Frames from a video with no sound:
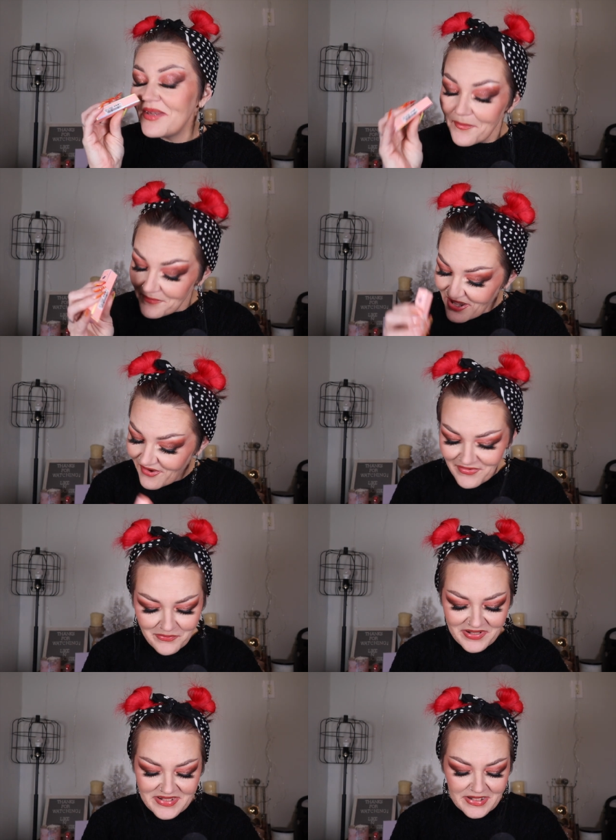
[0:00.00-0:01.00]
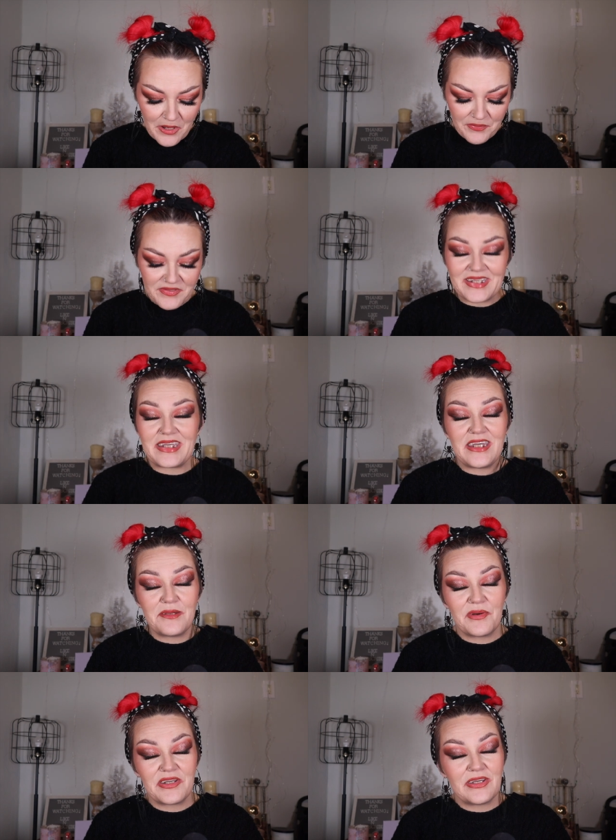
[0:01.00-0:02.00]
not be everybody's cup of tea,
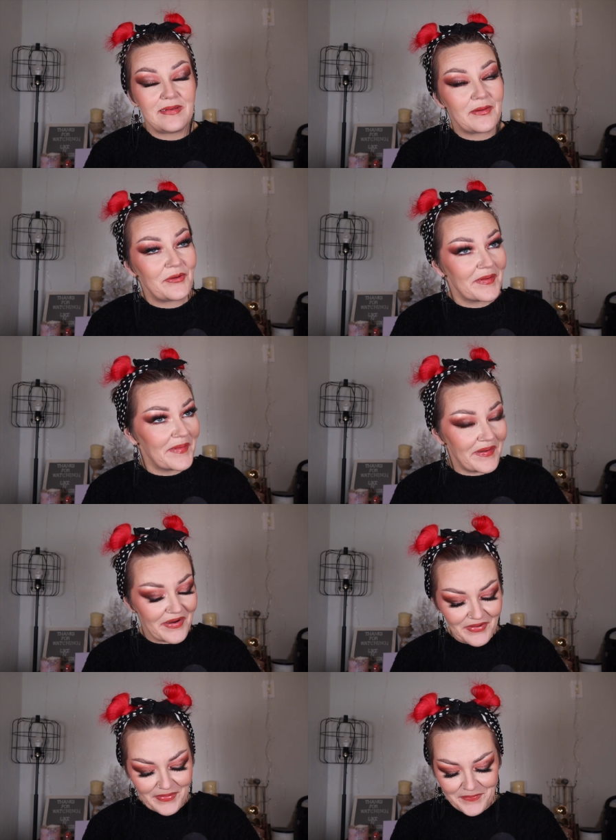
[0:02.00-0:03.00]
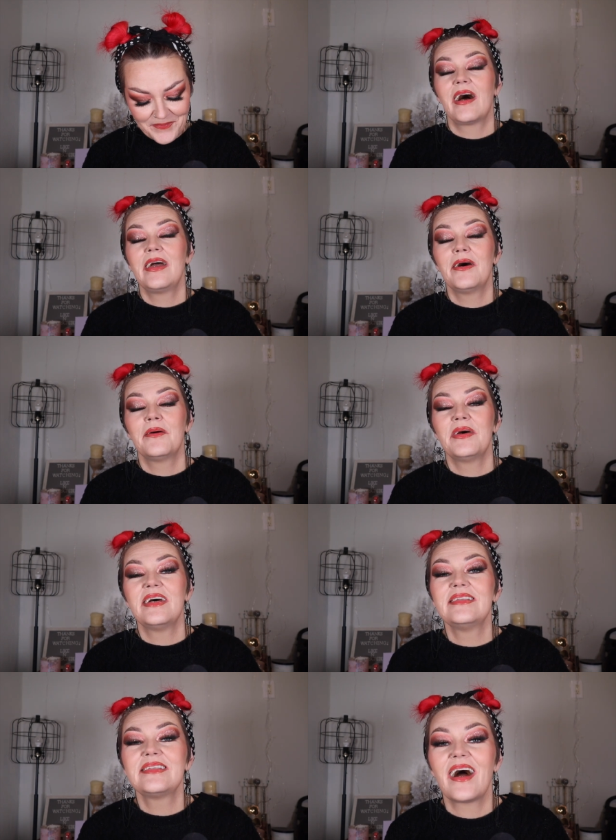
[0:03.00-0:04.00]
but you know your girl. I am
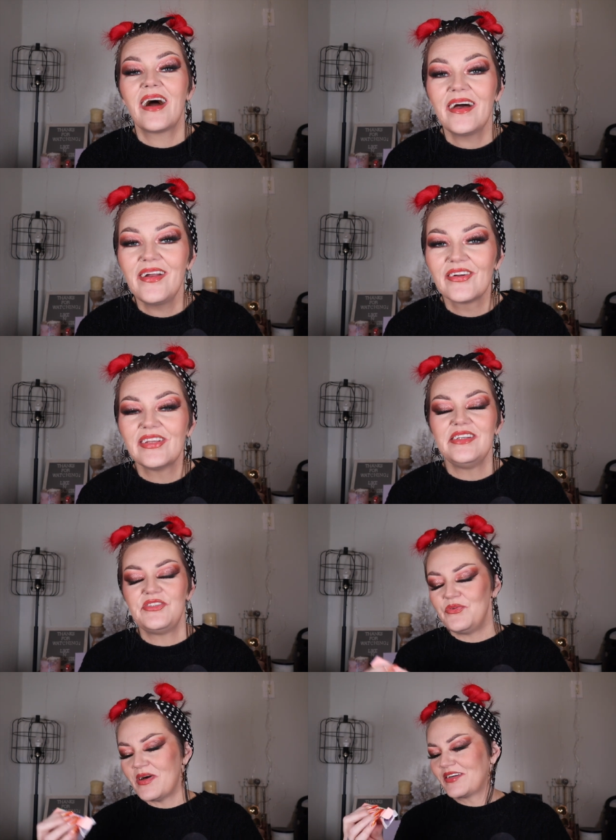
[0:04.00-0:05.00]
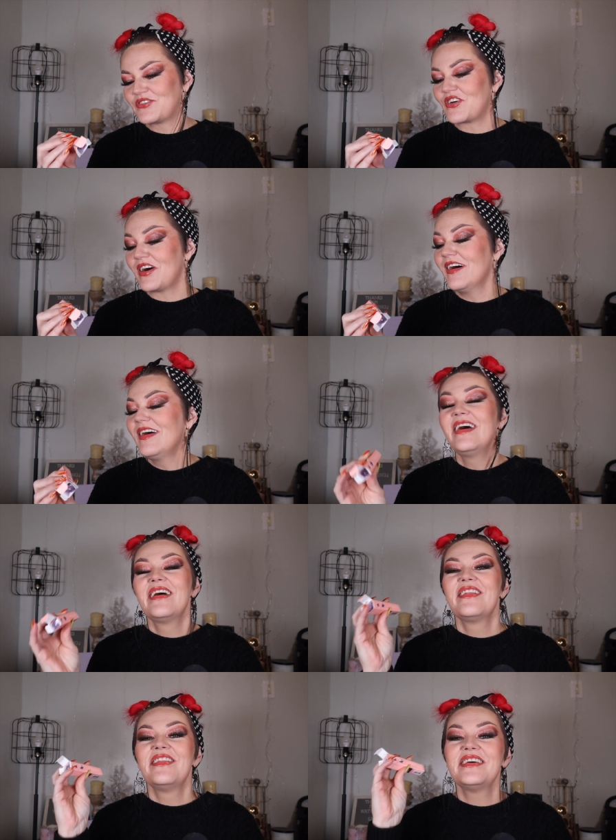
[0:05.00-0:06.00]
entirely too extra.
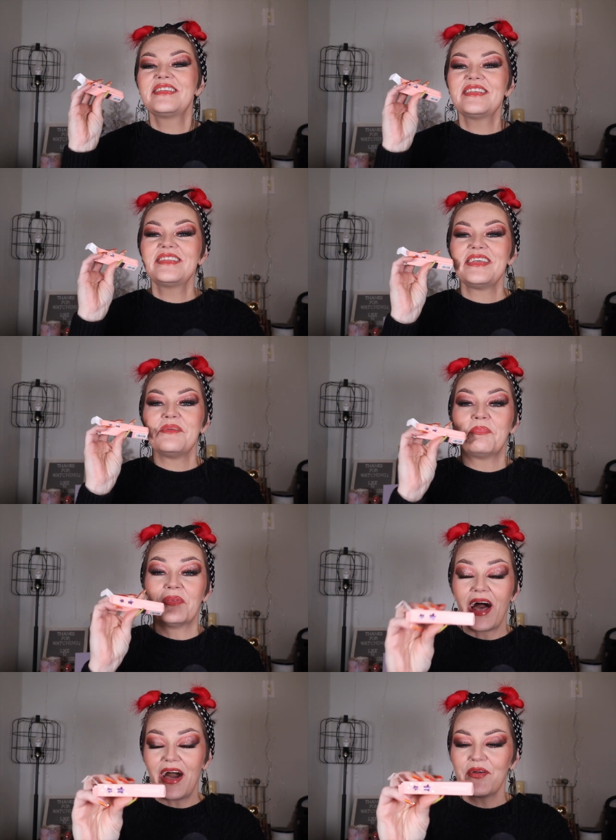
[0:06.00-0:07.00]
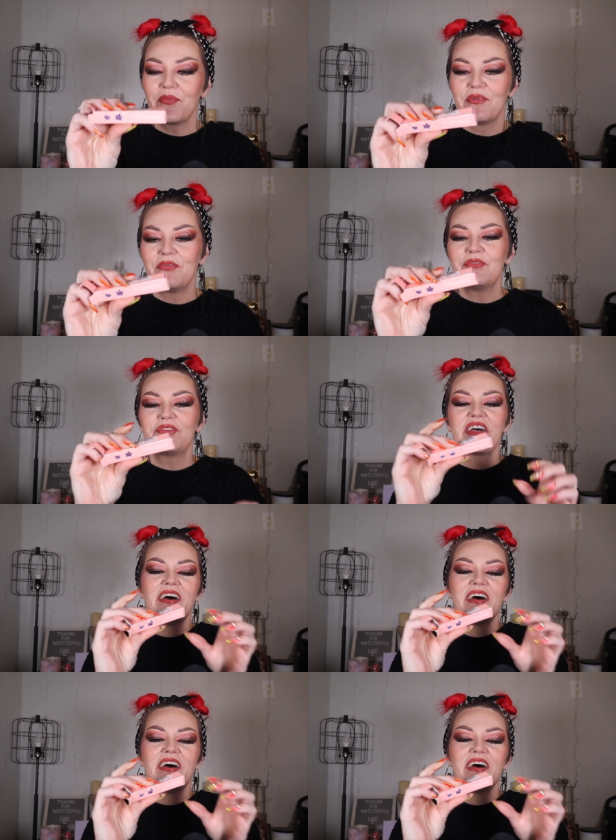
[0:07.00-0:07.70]
This is the Black Rouge